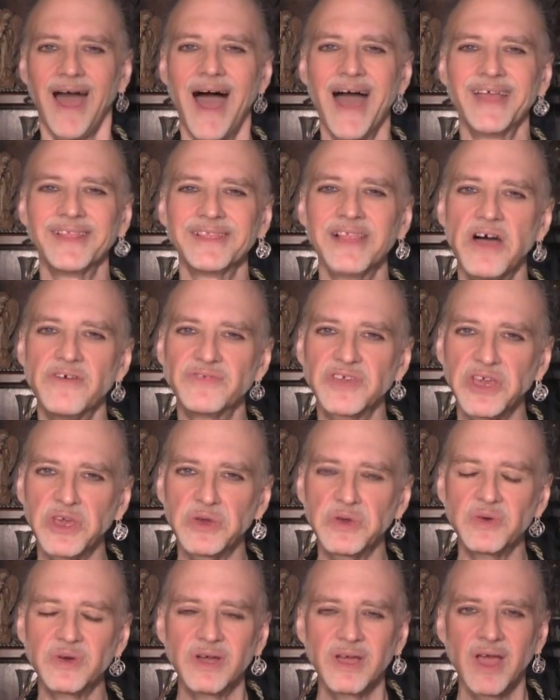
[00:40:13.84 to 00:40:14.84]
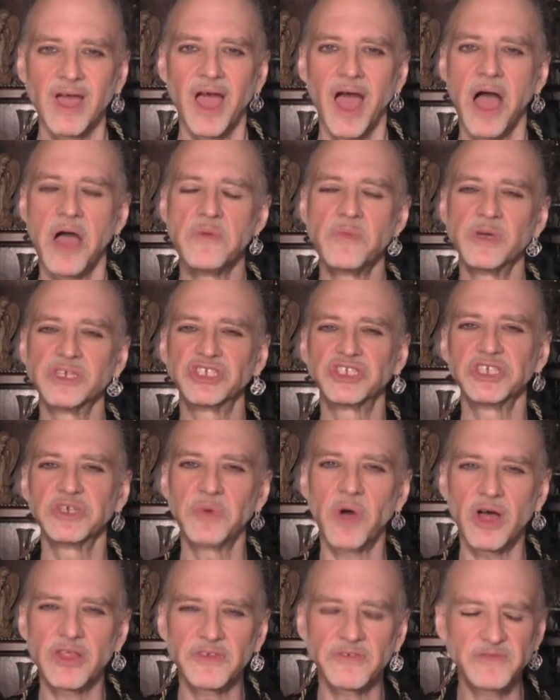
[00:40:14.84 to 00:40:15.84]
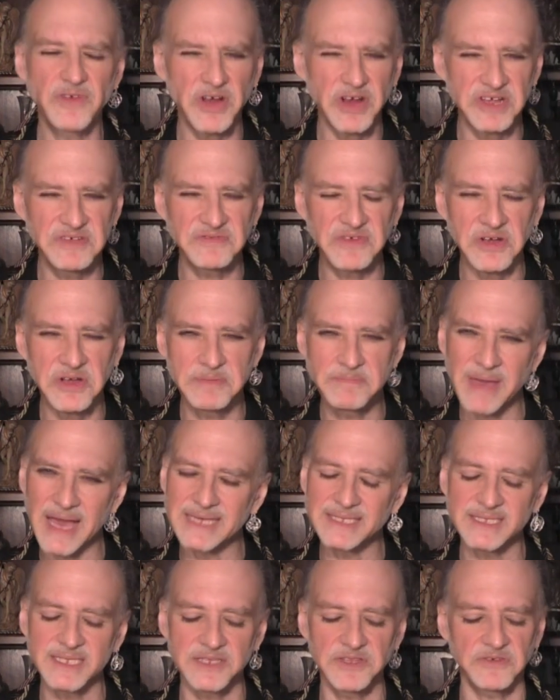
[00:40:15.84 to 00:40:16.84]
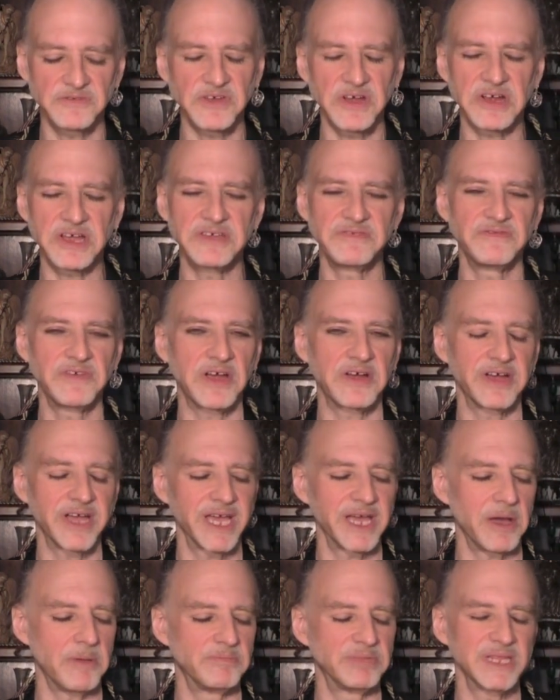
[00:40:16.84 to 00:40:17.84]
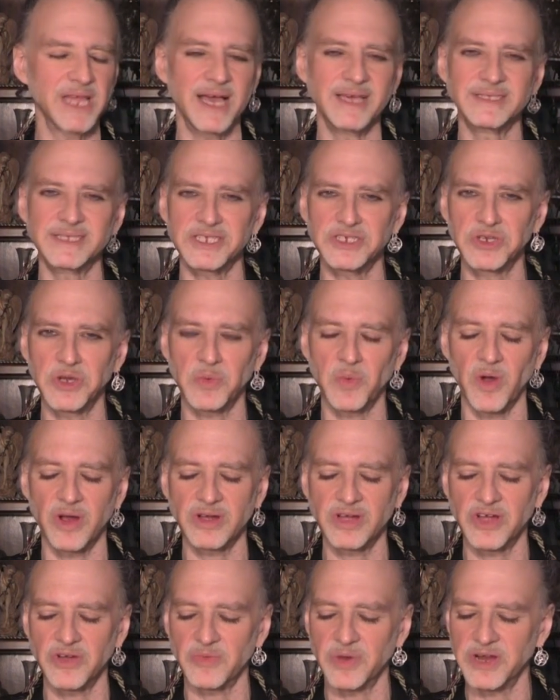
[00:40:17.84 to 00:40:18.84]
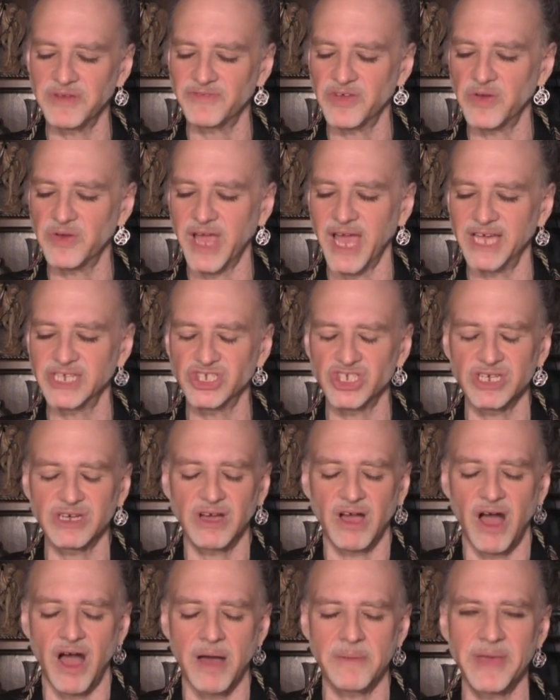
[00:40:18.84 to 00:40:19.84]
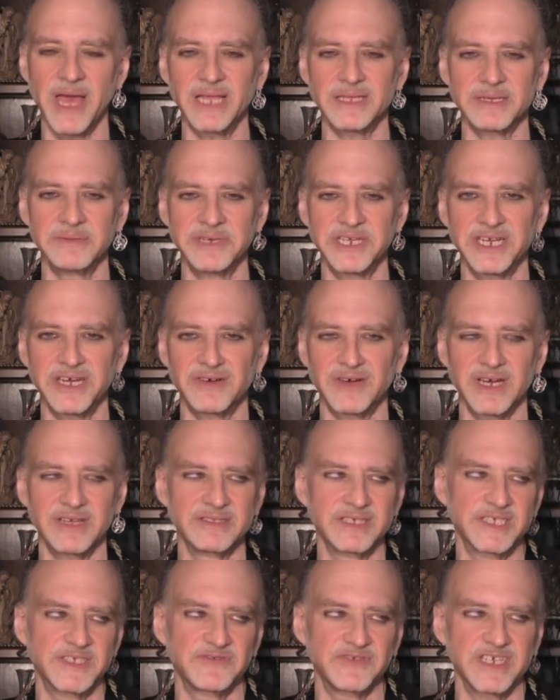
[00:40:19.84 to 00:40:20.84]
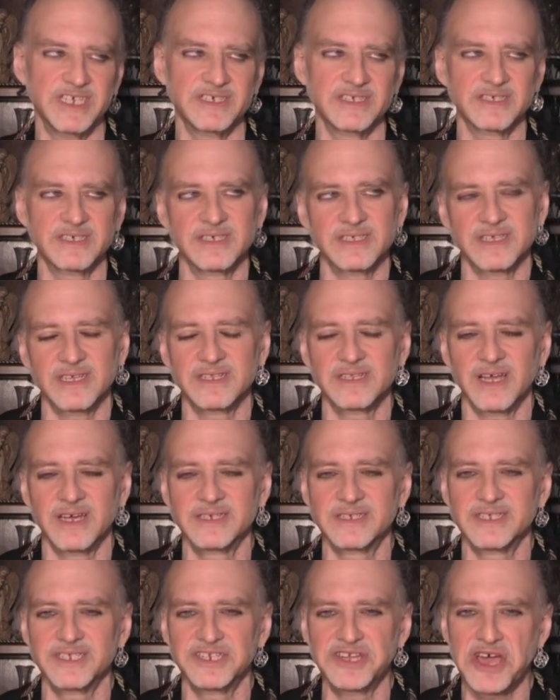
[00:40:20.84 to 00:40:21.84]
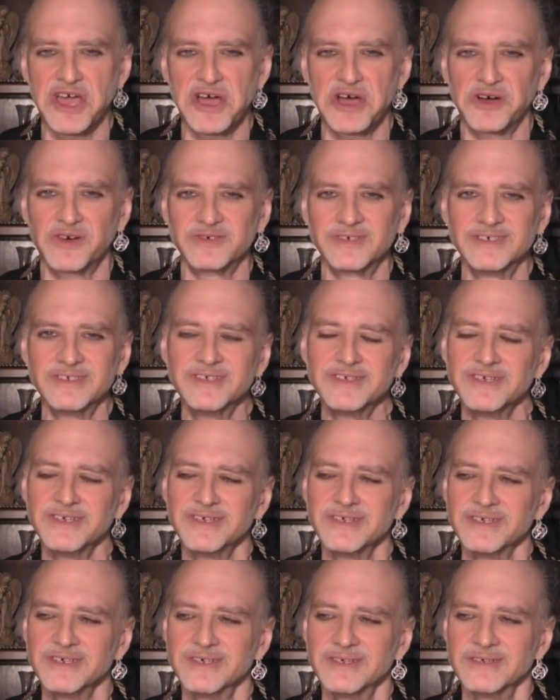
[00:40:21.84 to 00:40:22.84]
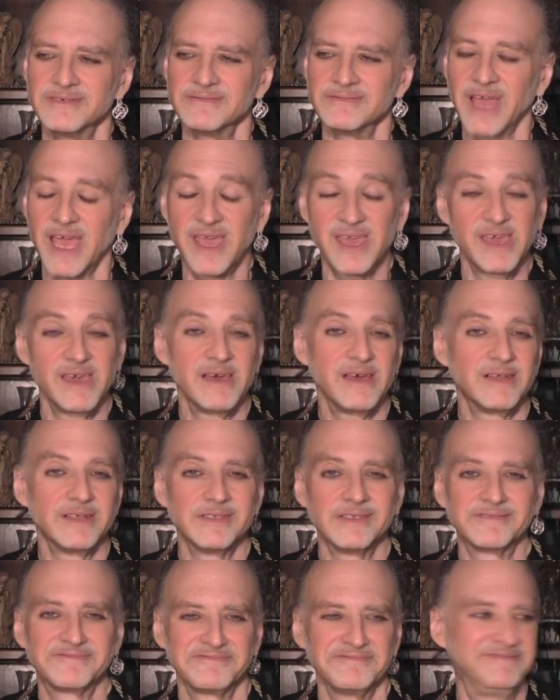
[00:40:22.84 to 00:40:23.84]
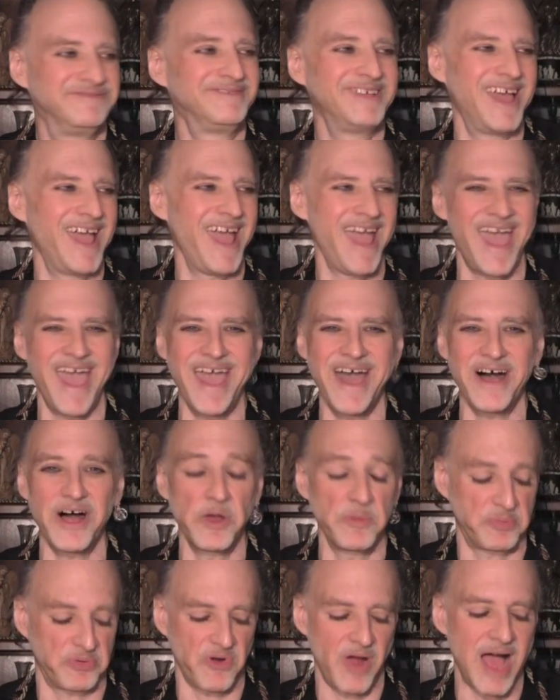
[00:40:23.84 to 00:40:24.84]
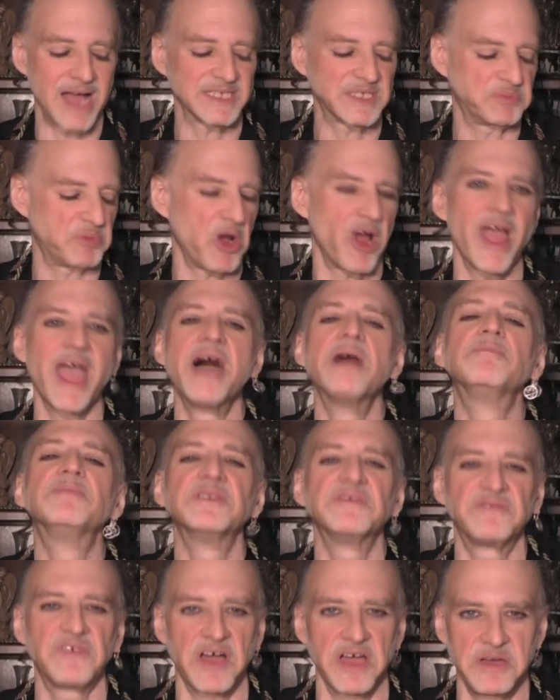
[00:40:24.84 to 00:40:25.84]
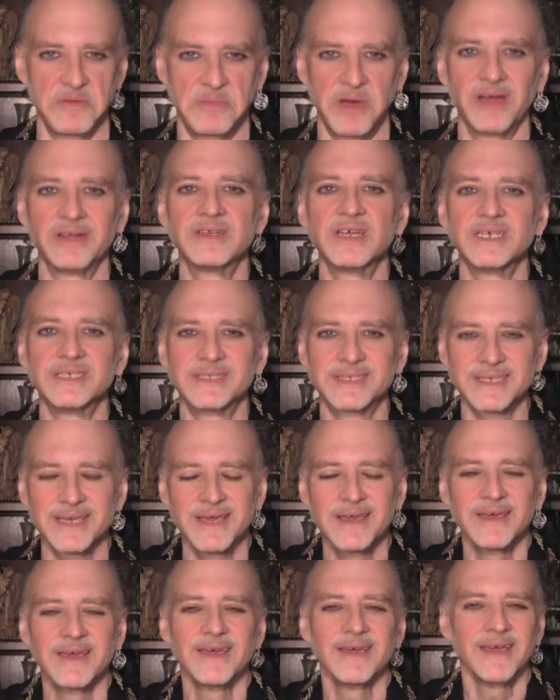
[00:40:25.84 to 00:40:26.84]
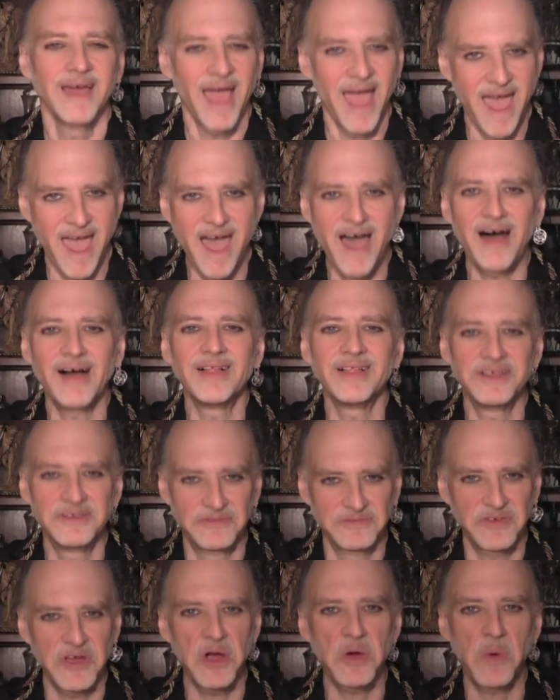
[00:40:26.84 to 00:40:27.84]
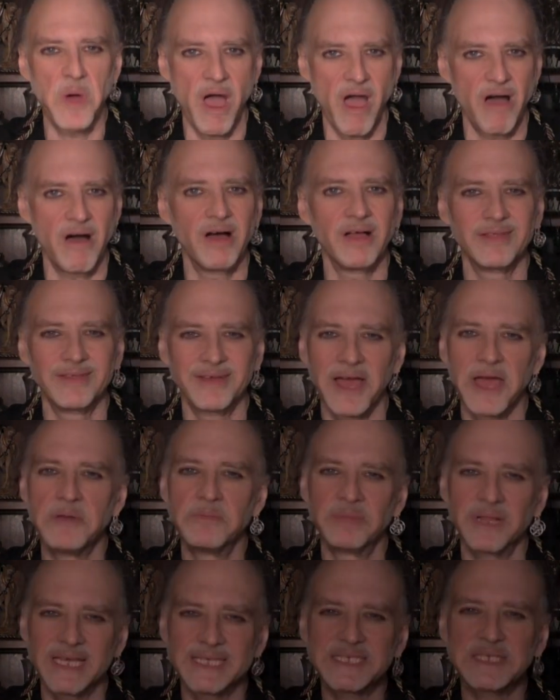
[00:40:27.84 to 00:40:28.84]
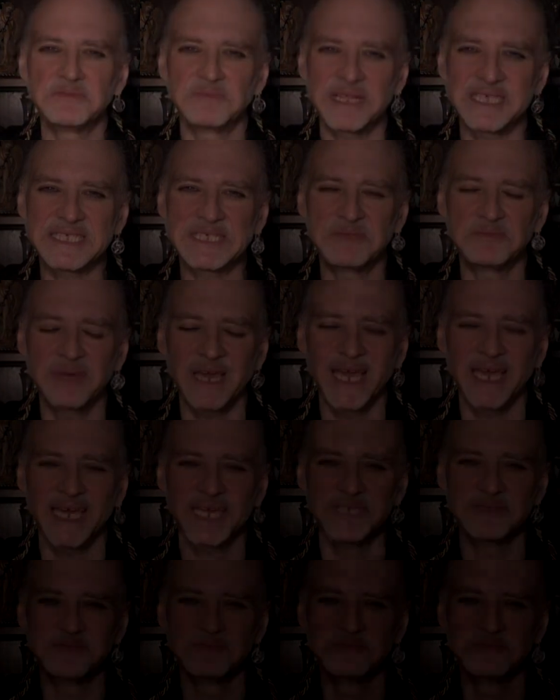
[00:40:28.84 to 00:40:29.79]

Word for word: I love you. I'm wishing you all the very, very best and the very, very blessed in your work, career, vocation. Comment, let me know how this feels, because I'd like to know heal, hail, prosper, amplify abundance, hail, farewell, and blessed, blessed be.